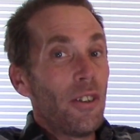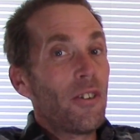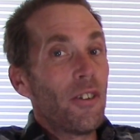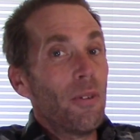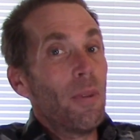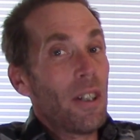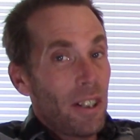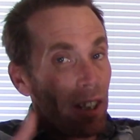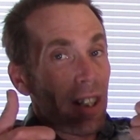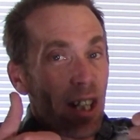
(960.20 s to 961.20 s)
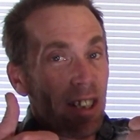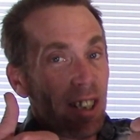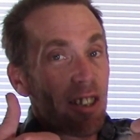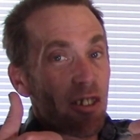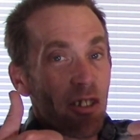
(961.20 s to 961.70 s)
YouTube.
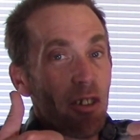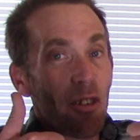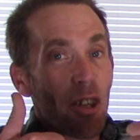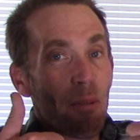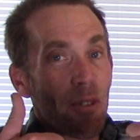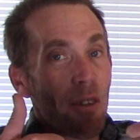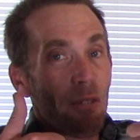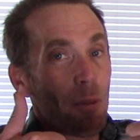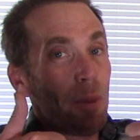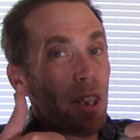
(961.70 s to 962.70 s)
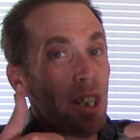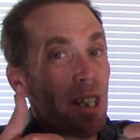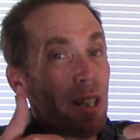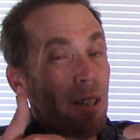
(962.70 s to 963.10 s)
It gets a 2 thumbs up for me.